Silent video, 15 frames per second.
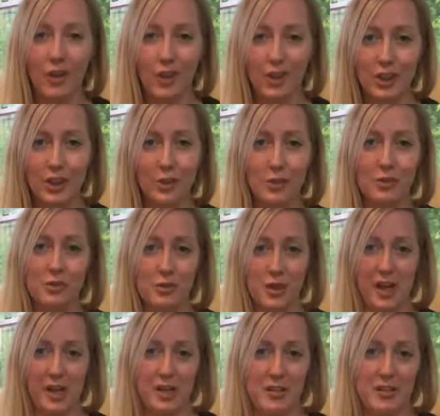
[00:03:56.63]
You have
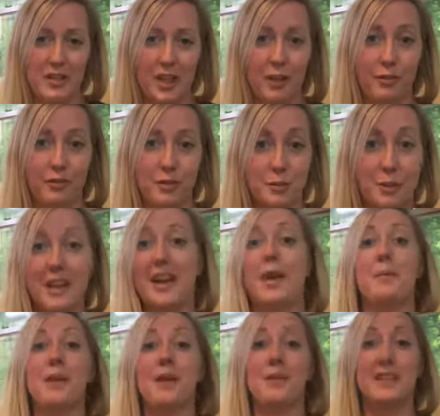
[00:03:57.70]
trained yourself to become
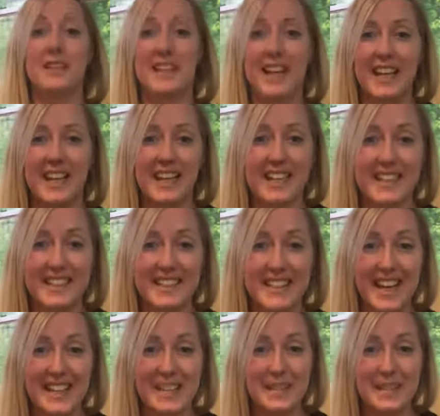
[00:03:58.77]
irritated in that